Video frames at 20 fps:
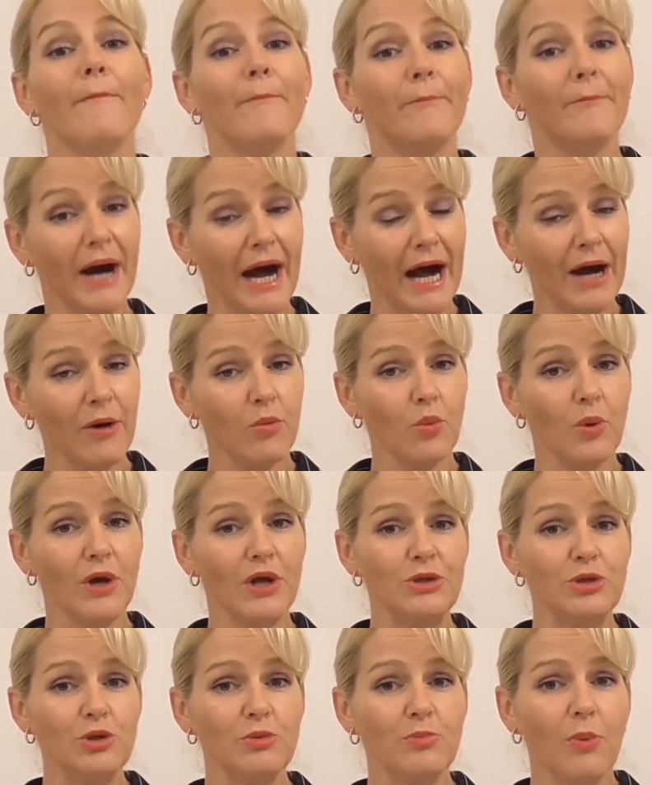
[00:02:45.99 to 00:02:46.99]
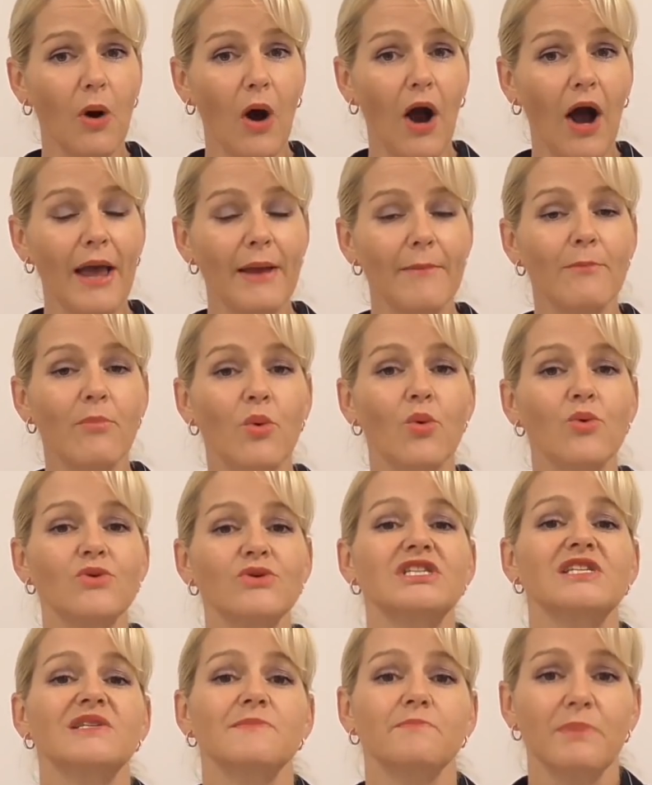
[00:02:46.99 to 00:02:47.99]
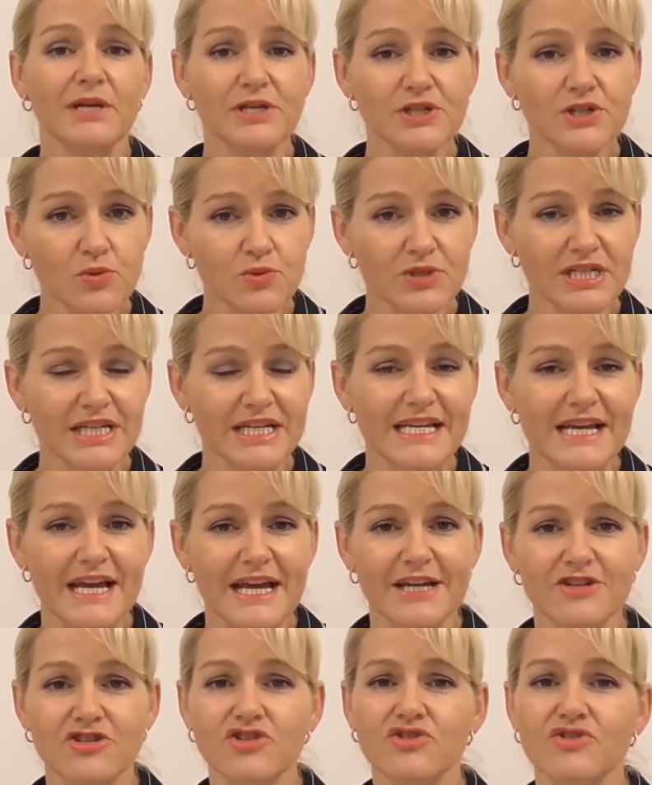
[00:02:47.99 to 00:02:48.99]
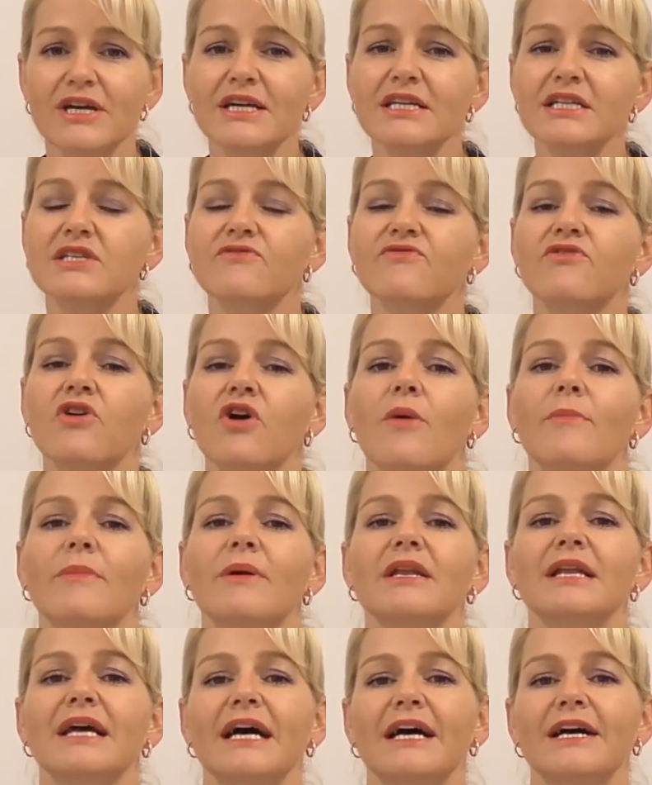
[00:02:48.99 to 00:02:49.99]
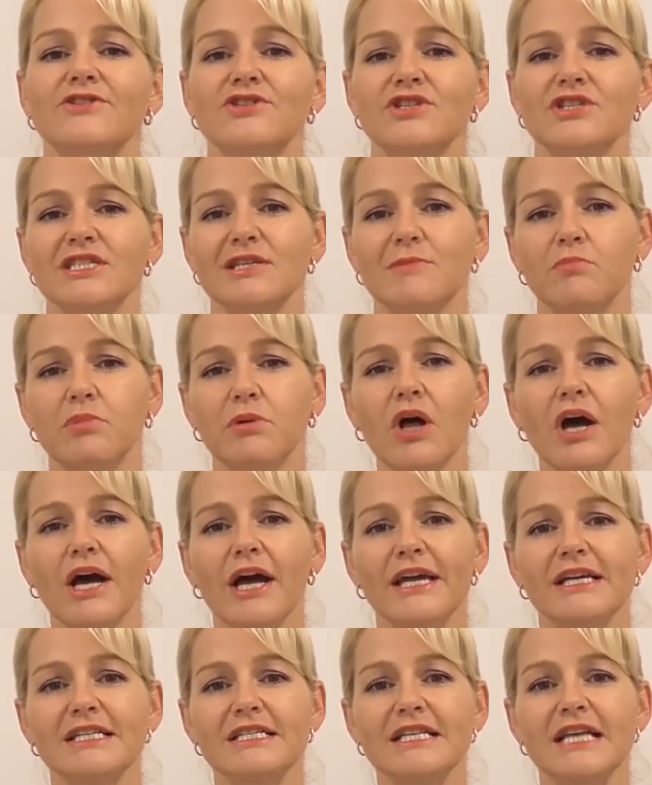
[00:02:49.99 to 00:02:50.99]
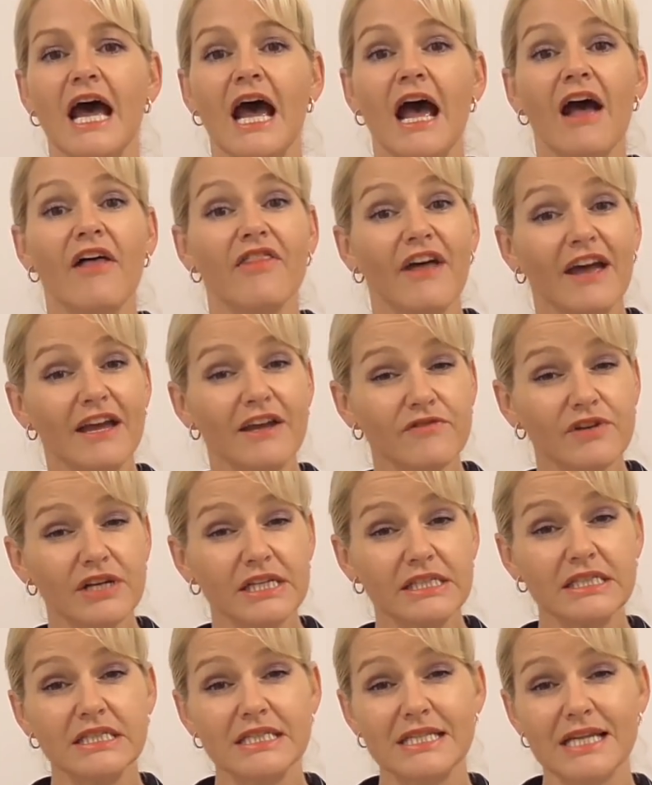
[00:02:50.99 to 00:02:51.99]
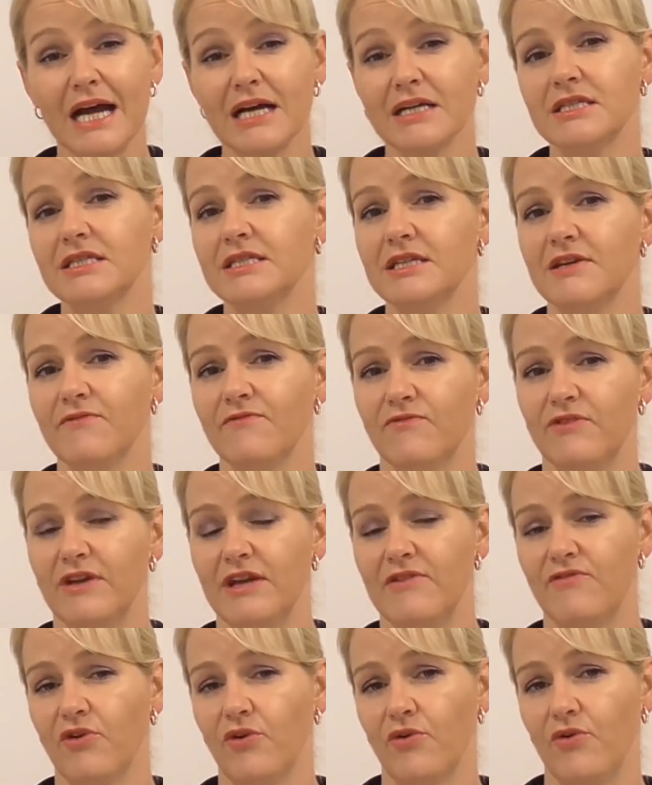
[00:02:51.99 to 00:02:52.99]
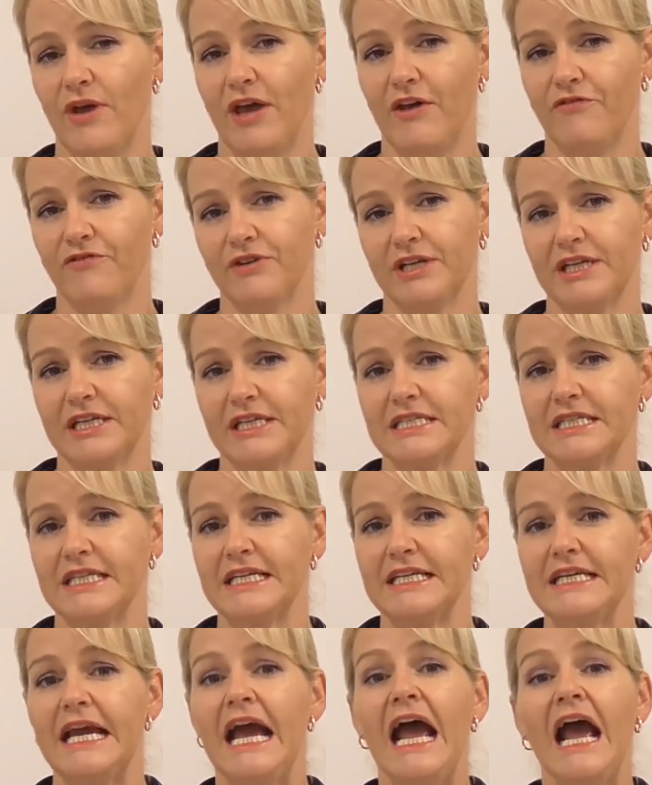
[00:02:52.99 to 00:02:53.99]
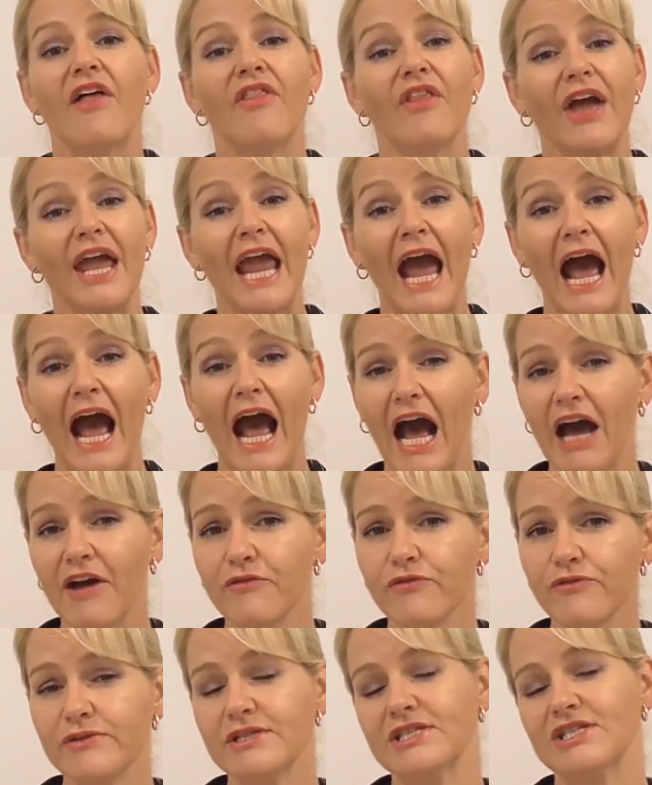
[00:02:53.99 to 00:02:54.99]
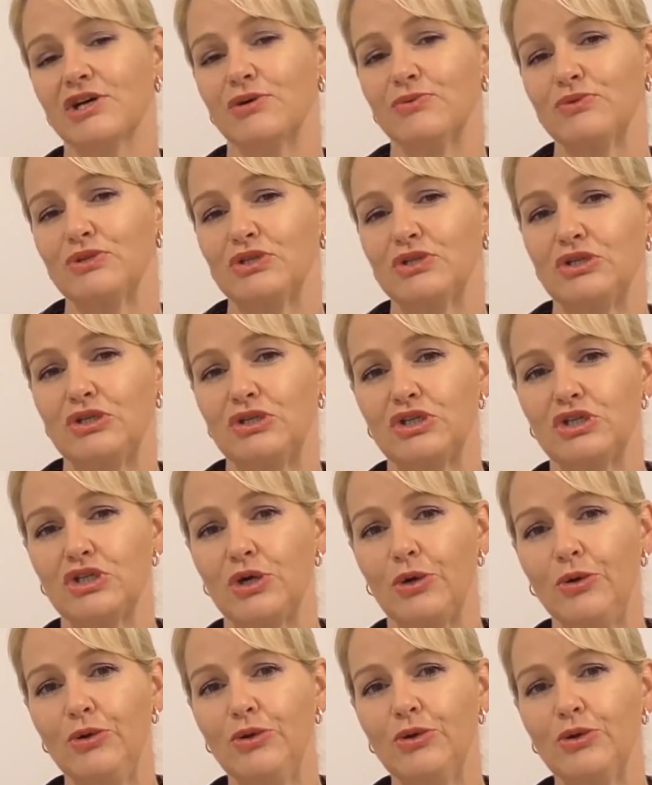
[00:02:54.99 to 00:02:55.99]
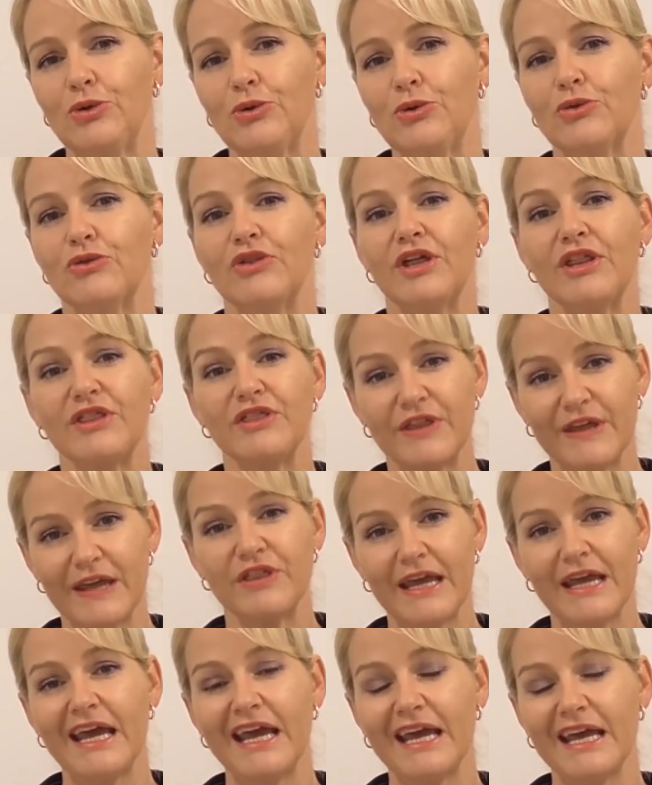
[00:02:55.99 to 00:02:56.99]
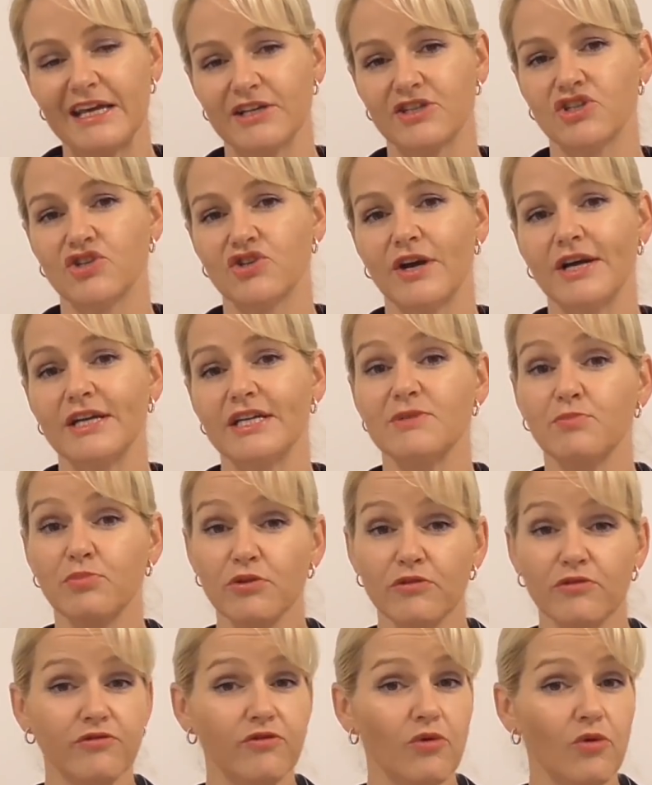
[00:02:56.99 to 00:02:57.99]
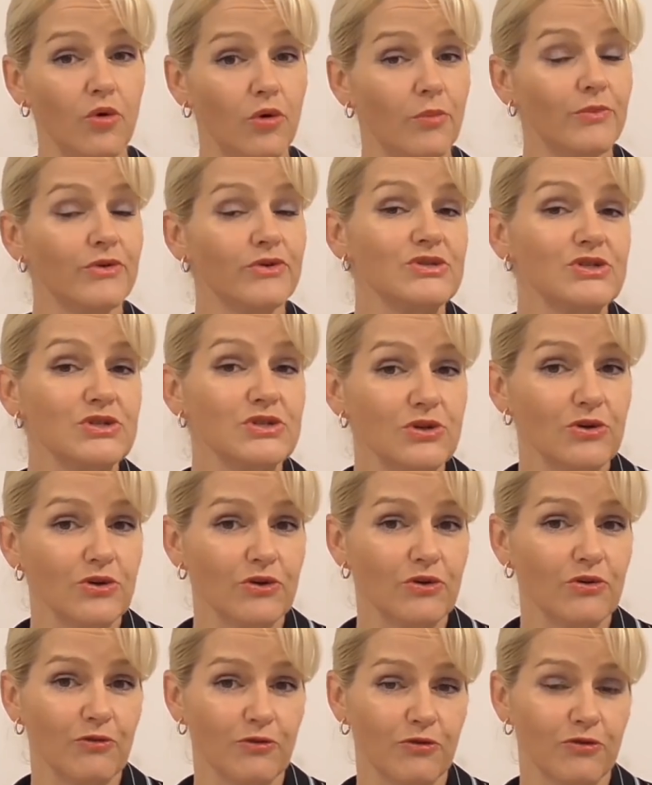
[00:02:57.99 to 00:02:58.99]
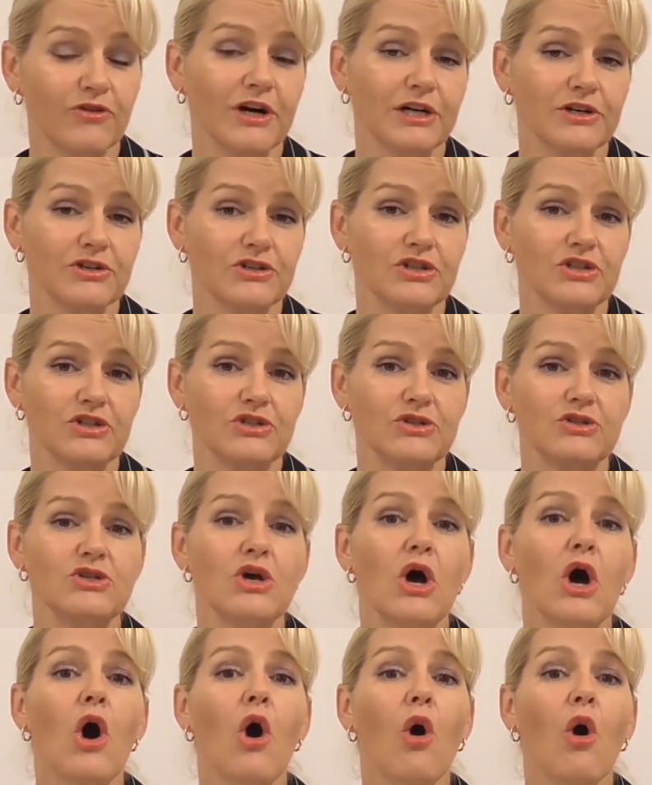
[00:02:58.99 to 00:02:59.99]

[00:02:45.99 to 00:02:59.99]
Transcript: But when you buy more specialty extracts from larger suppliers, they've conducted in vivo efficacy. They have results to show you that their extracts perform certain functions